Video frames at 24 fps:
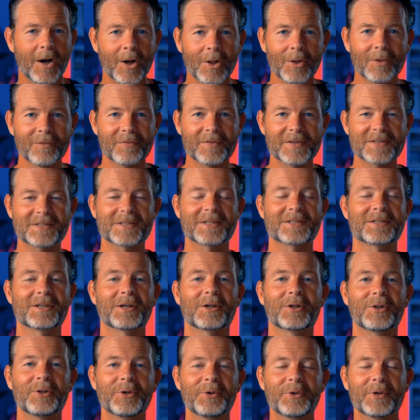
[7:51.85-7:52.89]
All of this is
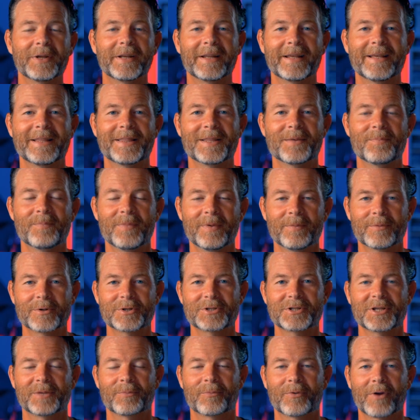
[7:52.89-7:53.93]
included in the
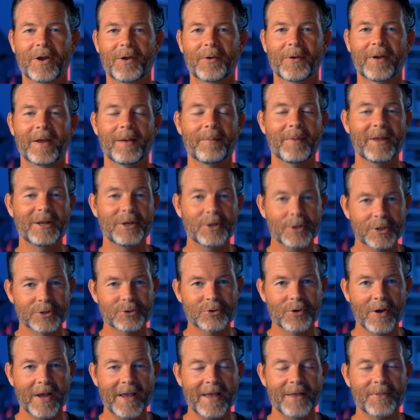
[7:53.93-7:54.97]
membership program, and you can
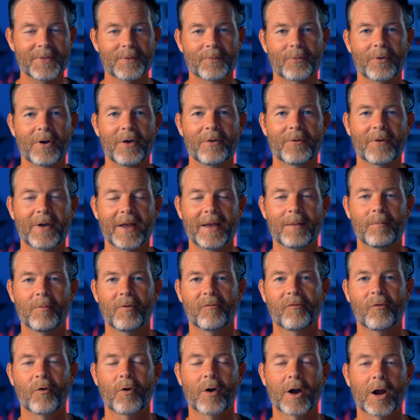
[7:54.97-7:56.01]
try out the program
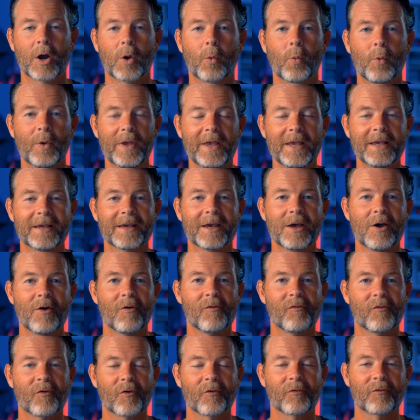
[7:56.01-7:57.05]
for a week
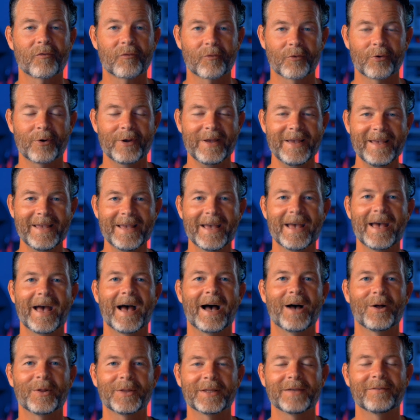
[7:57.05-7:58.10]
for free.
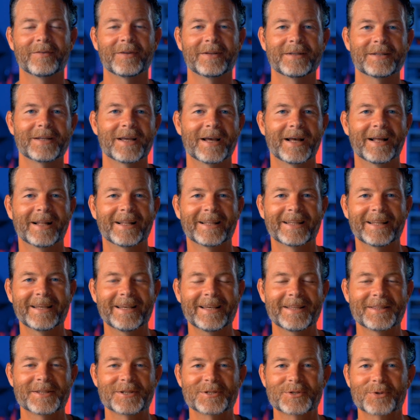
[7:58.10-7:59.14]
I'll leave a
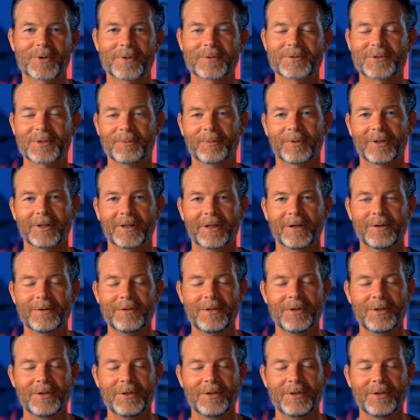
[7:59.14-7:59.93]
link in the description below.